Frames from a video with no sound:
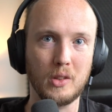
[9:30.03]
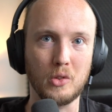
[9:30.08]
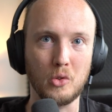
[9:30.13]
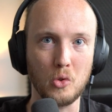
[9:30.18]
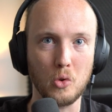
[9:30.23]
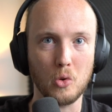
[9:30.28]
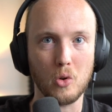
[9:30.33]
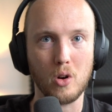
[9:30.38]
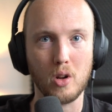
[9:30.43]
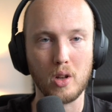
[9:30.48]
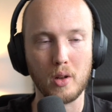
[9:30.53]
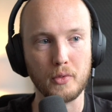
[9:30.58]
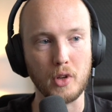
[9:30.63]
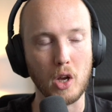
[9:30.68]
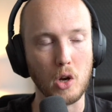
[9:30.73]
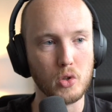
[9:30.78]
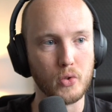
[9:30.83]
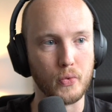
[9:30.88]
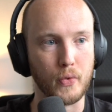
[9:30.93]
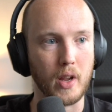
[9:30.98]
do all of
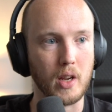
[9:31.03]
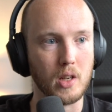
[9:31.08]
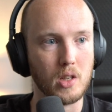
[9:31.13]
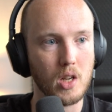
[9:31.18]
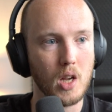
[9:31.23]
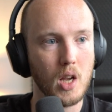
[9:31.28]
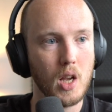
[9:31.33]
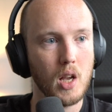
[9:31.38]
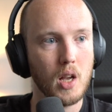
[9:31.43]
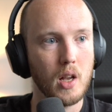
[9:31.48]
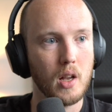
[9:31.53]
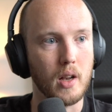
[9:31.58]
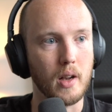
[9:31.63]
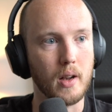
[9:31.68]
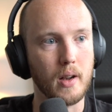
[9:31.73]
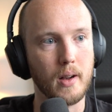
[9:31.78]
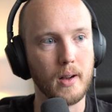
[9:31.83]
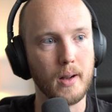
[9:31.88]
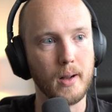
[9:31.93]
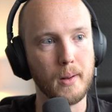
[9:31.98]
those things.
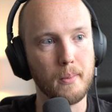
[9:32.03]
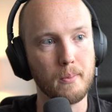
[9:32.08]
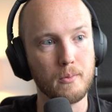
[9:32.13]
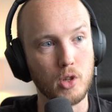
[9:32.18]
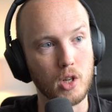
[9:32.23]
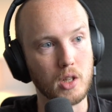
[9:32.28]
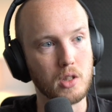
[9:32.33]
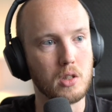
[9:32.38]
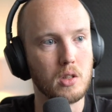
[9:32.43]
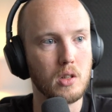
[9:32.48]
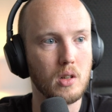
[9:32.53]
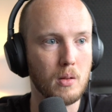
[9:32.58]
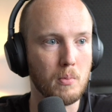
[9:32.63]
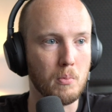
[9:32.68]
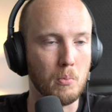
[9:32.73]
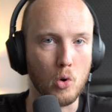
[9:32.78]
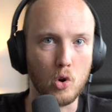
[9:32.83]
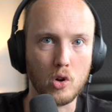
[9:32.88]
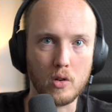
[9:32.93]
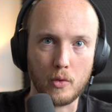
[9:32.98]
So it's
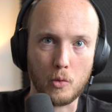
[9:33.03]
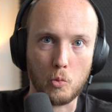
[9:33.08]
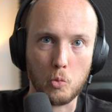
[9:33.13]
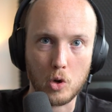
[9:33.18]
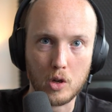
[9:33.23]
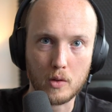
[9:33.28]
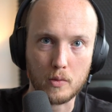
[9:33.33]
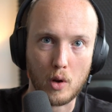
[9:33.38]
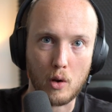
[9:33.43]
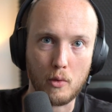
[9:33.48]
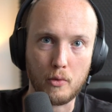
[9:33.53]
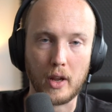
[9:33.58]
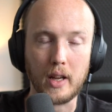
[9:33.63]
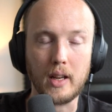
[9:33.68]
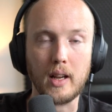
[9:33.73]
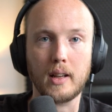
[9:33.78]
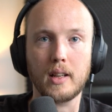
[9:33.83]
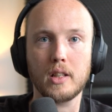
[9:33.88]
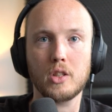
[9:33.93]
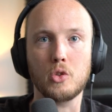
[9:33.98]
more of a workflow
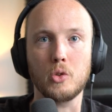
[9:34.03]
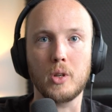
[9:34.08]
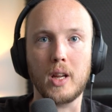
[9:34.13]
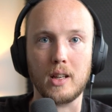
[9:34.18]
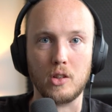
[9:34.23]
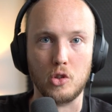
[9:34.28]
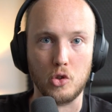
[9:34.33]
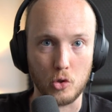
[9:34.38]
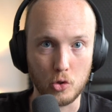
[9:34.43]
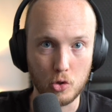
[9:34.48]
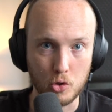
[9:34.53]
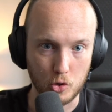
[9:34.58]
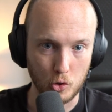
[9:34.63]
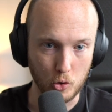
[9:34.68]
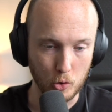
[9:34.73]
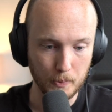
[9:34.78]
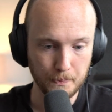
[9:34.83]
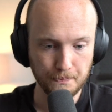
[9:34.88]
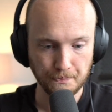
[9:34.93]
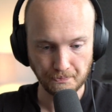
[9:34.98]
thing, I guess, to get used
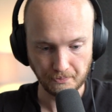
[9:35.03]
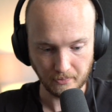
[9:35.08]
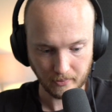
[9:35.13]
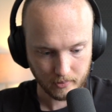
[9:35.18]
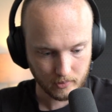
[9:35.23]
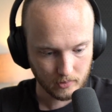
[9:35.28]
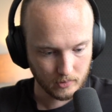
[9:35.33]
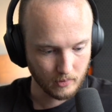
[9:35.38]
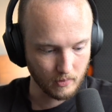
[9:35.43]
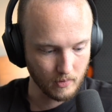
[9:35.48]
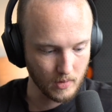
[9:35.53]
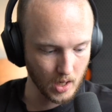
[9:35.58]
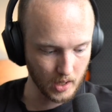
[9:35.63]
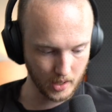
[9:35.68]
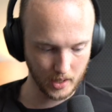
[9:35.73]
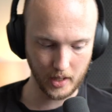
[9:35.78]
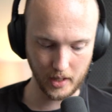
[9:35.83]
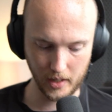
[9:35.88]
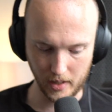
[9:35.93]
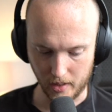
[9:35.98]
to.
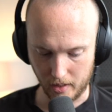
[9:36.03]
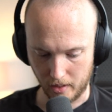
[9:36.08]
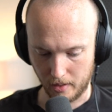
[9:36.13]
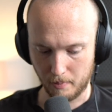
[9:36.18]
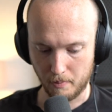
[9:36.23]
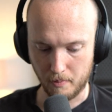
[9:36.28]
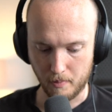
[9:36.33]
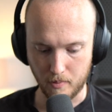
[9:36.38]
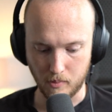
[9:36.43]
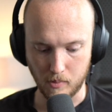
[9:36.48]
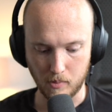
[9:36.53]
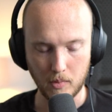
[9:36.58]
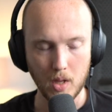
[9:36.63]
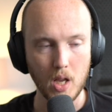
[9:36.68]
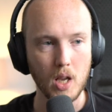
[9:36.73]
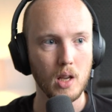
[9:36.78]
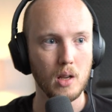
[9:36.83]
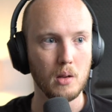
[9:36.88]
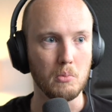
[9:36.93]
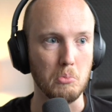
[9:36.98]

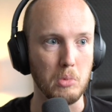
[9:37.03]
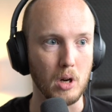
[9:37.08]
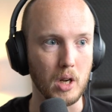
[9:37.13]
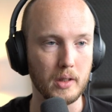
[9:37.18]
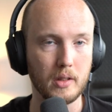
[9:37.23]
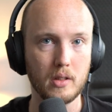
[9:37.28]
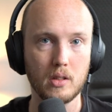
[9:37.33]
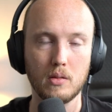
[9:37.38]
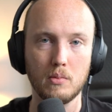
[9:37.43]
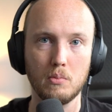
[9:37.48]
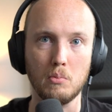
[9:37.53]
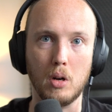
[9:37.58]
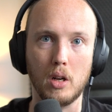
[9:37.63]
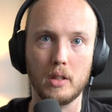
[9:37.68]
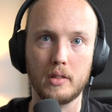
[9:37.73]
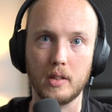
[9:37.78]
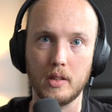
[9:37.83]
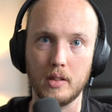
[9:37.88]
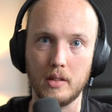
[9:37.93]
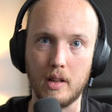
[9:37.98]

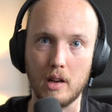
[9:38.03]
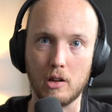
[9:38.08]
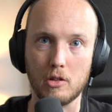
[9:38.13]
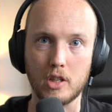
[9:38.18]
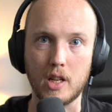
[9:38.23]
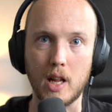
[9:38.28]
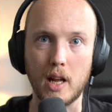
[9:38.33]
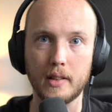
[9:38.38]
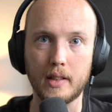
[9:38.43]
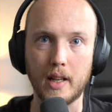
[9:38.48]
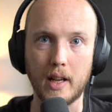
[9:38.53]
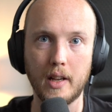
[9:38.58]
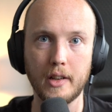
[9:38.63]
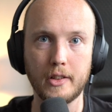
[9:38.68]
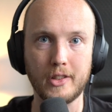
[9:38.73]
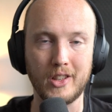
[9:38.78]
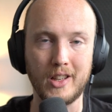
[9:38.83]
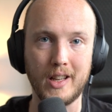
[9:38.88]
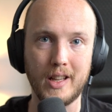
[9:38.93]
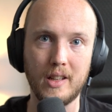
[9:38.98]
But there's that. I
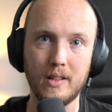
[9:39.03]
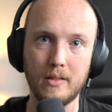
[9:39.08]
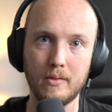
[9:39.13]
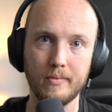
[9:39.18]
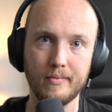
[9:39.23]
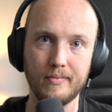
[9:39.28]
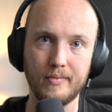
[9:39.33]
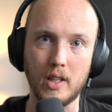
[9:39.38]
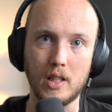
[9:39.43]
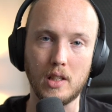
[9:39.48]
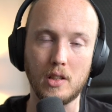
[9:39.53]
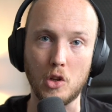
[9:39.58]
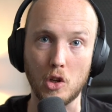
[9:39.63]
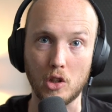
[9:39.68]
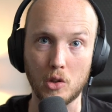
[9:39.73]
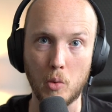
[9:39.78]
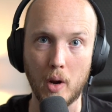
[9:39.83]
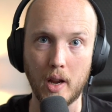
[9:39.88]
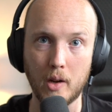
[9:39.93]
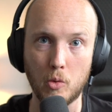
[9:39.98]
actually did it the
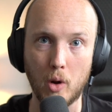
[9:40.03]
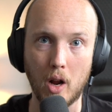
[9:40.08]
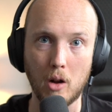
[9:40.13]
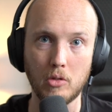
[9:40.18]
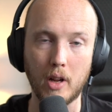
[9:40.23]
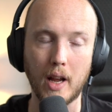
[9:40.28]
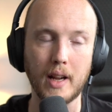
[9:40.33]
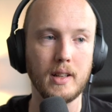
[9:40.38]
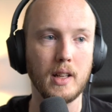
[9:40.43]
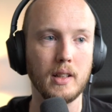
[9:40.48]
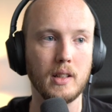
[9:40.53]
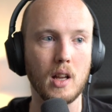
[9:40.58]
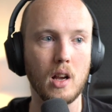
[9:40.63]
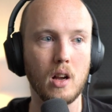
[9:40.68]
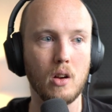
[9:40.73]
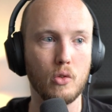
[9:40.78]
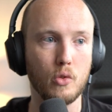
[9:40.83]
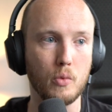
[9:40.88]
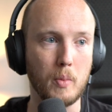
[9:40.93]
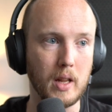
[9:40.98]
other way around. I did
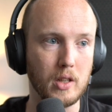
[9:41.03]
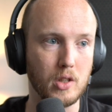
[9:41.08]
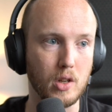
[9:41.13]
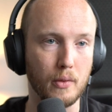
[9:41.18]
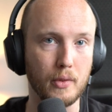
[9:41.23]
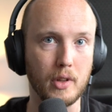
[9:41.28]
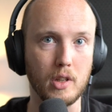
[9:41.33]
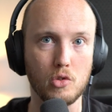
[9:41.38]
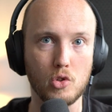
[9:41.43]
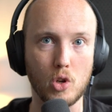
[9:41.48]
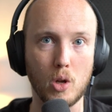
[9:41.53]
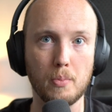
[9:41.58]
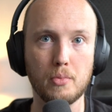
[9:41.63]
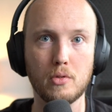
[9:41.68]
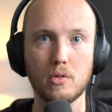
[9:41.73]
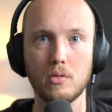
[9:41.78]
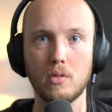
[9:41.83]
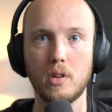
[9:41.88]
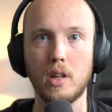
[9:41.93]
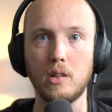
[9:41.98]
all my stuff in
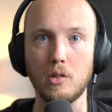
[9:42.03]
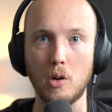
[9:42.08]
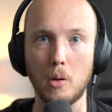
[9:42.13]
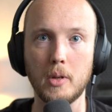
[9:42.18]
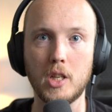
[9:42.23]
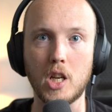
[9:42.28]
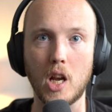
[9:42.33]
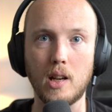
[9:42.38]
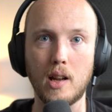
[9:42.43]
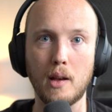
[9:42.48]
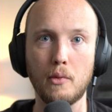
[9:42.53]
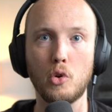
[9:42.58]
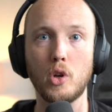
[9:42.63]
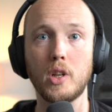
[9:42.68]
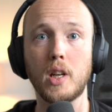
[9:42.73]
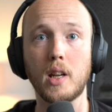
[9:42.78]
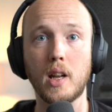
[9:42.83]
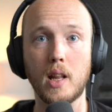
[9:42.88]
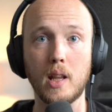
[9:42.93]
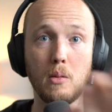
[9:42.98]
SOPs and OBJ level,
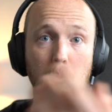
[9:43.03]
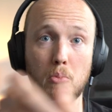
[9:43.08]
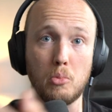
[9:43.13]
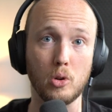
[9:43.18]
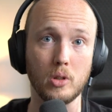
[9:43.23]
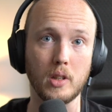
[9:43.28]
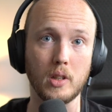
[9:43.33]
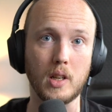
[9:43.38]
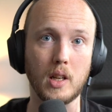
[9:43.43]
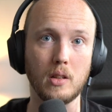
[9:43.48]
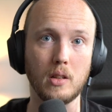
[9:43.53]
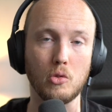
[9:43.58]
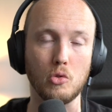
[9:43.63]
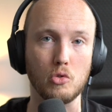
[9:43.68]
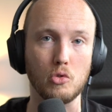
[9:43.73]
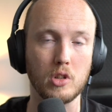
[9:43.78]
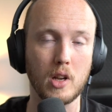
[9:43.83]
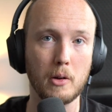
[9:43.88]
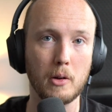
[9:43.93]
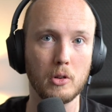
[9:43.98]
and then I imported into
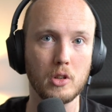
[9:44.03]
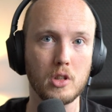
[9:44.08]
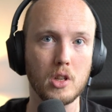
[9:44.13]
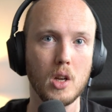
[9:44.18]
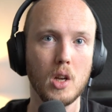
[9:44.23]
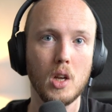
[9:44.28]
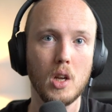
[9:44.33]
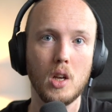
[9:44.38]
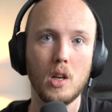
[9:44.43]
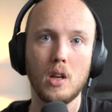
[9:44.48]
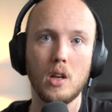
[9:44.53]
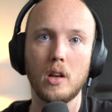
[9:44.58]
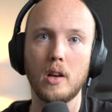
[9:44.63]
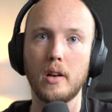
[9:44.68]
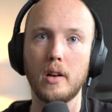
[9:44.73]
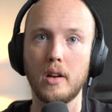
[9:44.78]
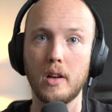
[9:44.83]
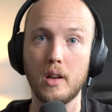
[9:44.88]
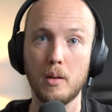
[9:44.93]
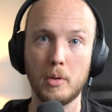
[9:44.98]
Solaris.
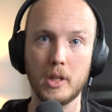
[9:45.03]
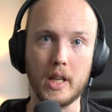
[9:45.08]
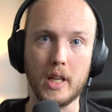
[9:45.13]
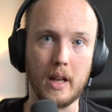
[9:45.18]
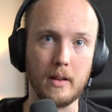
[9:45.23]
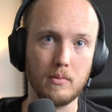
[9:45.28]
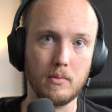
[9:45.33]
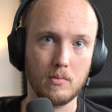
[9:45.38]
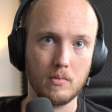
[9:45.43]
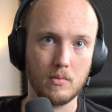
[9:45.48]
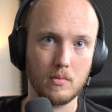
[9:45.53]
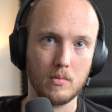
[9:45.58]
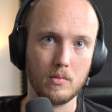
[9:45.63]
But again,